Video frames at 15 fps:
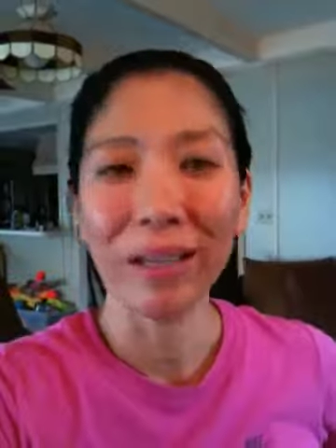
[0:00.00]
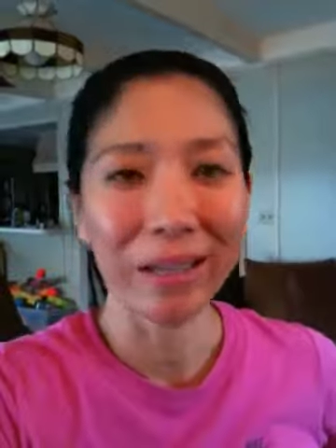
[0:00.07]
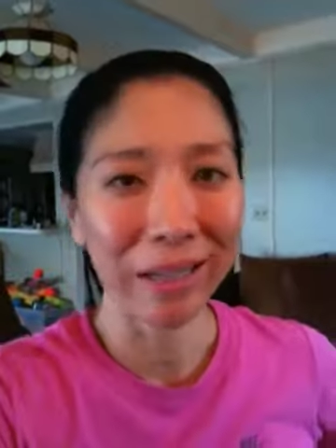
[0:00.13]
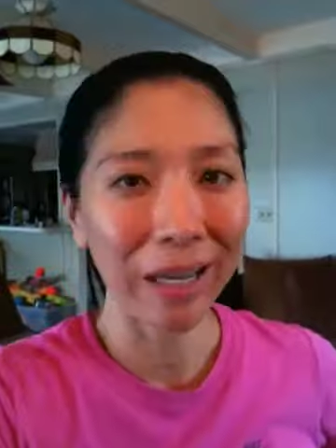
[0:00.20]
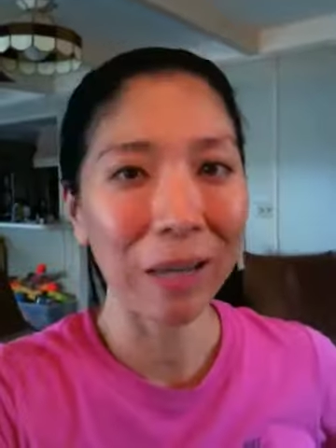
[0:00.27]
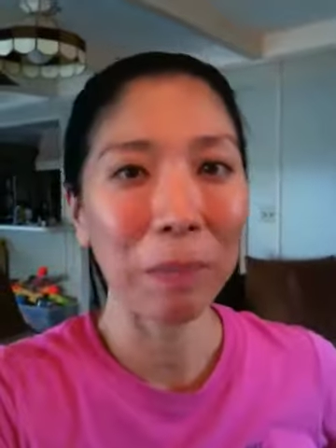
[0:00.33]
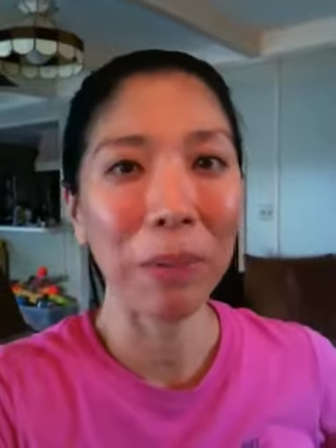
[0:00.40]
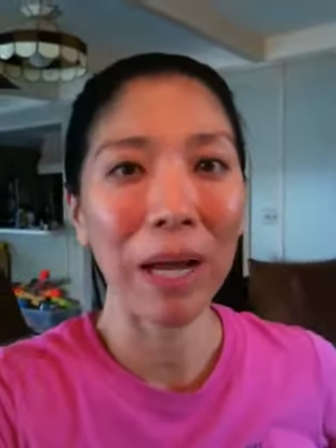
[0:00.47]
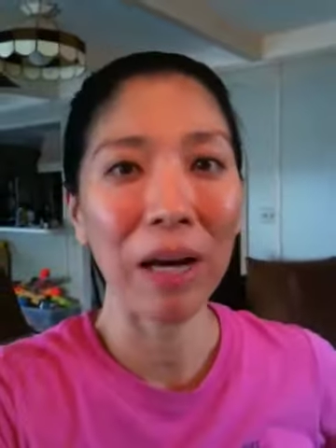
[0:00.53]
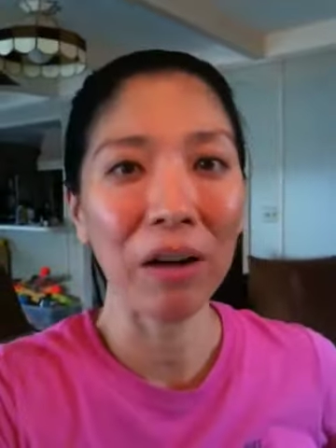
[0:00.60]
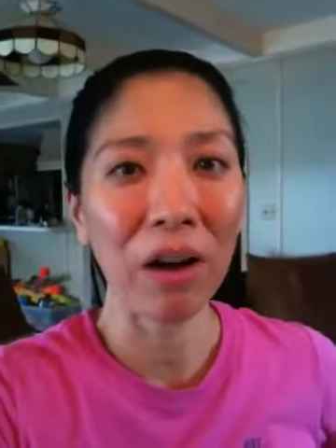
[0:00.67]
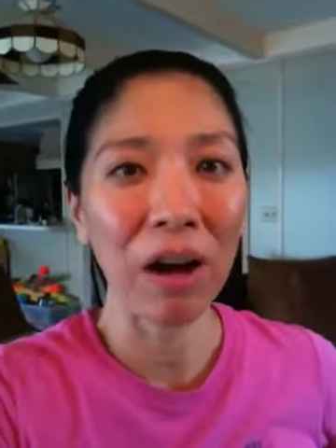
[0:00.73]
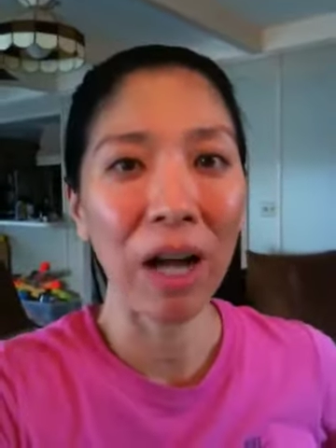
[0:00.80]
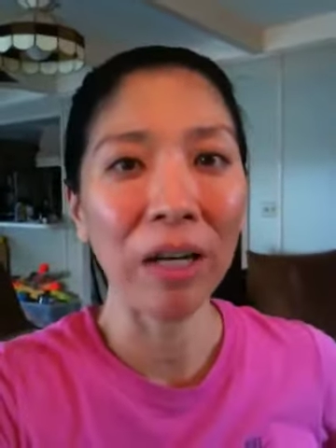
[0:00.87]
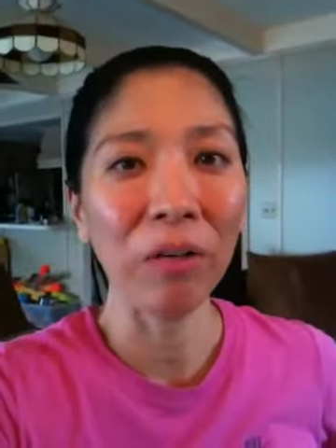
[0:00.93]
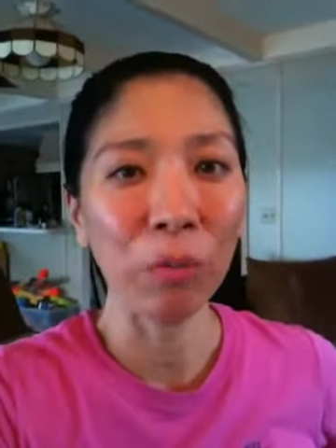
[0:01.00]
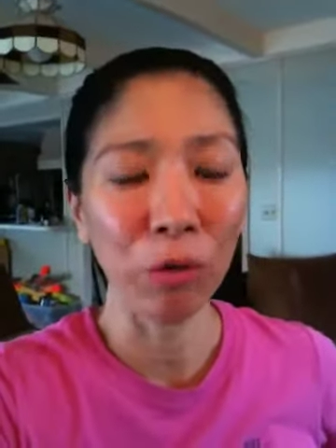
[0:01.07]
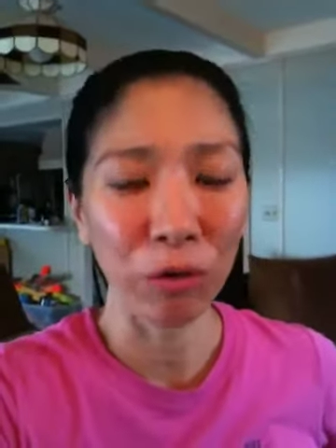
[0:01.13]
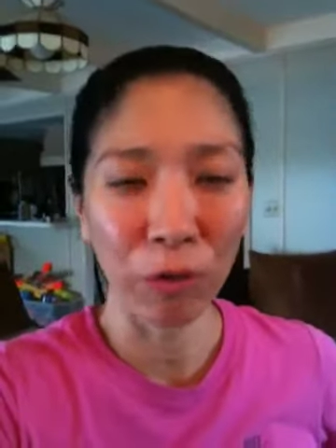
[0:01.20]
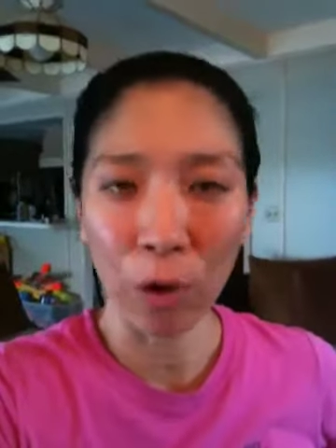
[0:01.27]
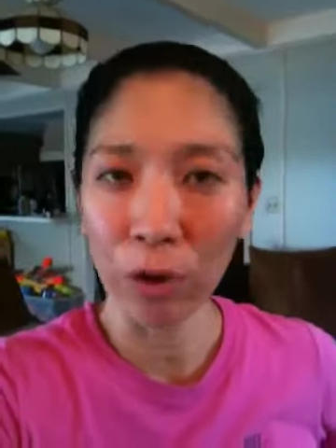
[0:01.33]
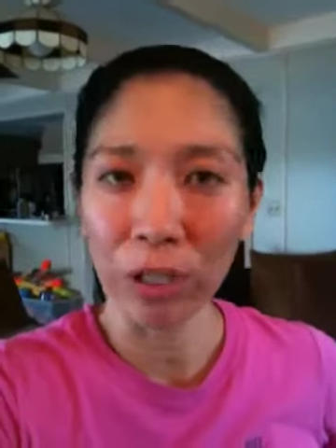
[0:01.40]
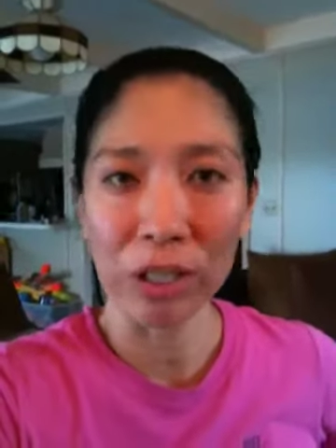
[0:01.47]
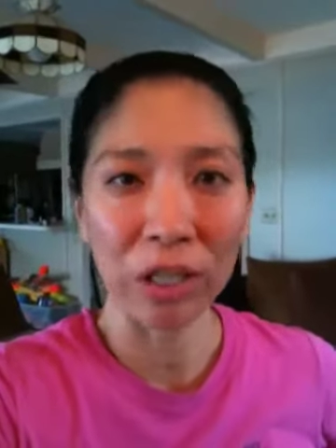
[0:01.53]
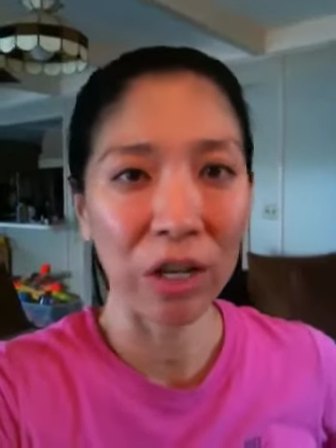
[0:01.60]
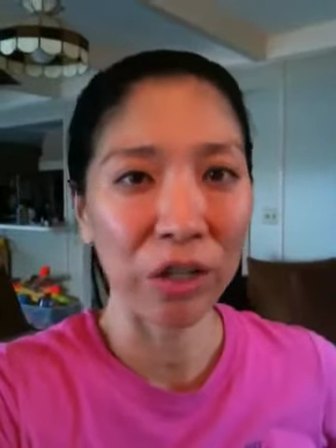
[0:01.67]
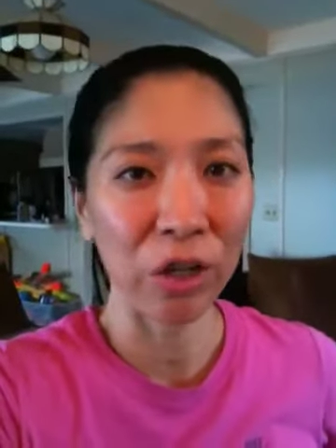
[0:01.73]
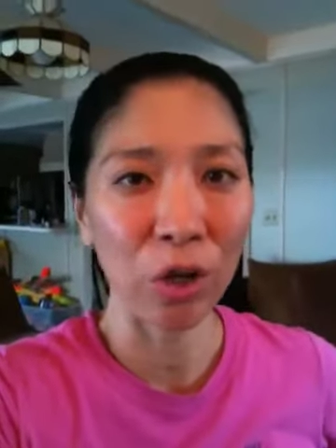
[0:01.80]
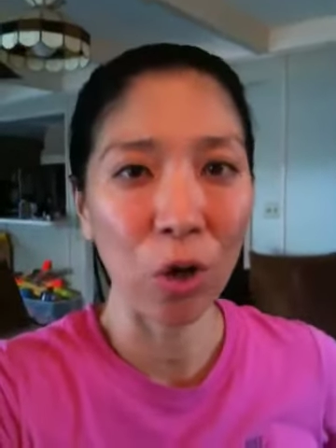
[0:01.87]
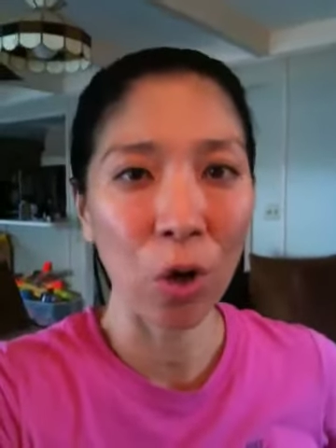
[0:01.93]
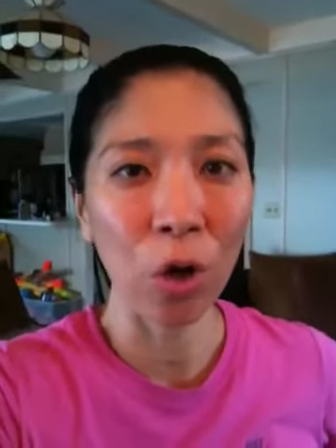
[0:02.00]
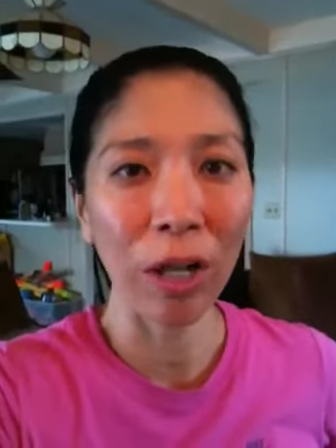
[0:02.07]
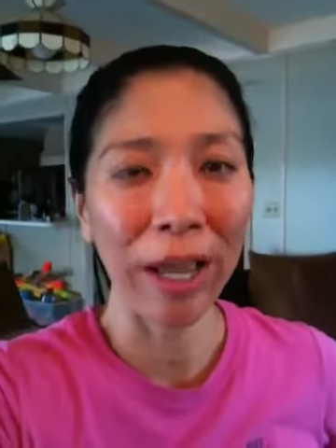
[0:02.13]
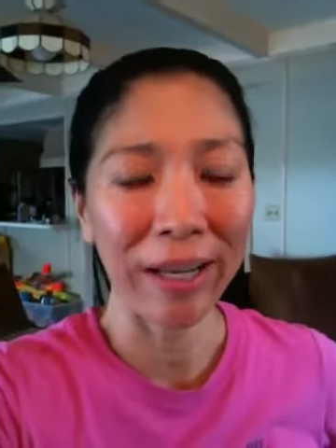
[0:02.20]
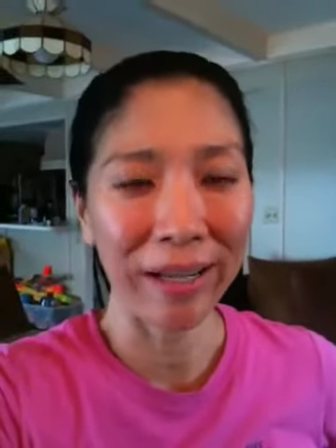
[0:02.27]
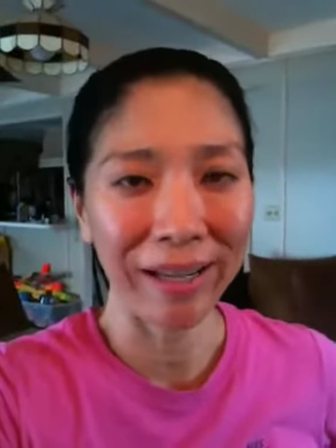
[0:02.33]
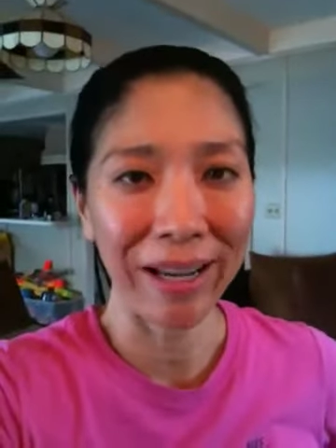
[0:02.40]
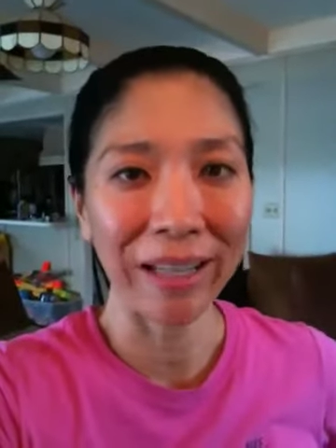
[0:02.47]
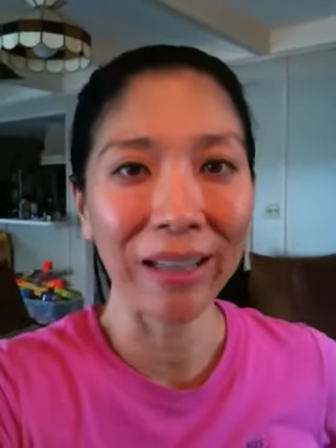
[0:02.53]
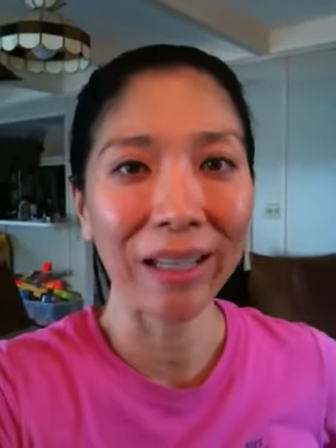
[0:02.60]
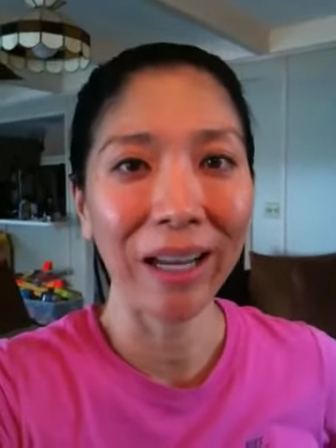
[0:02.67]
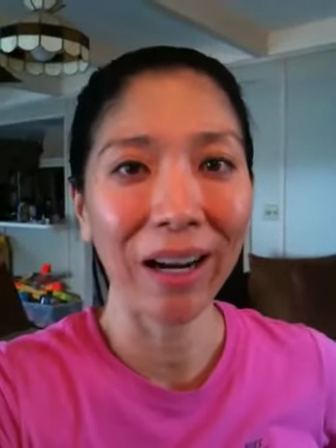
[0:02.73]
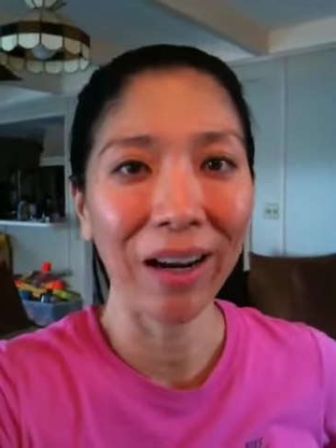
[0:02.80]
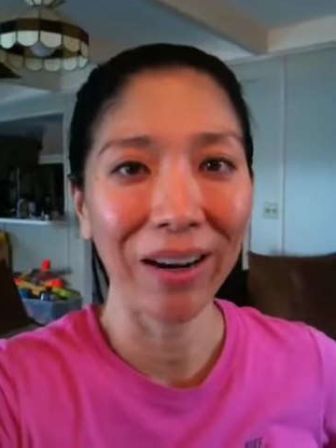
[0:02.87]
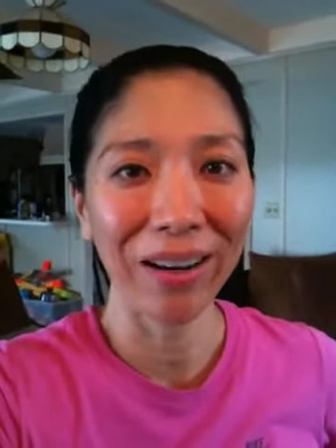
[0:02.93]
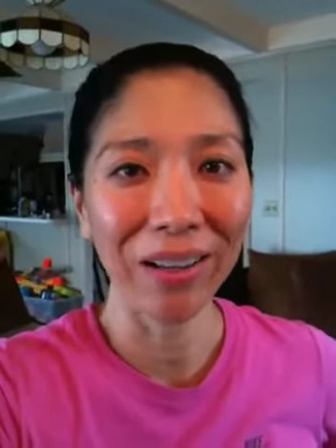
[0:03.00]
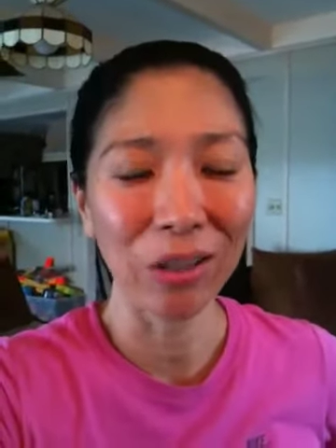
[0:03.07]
get back on, focus on your goal, and get there,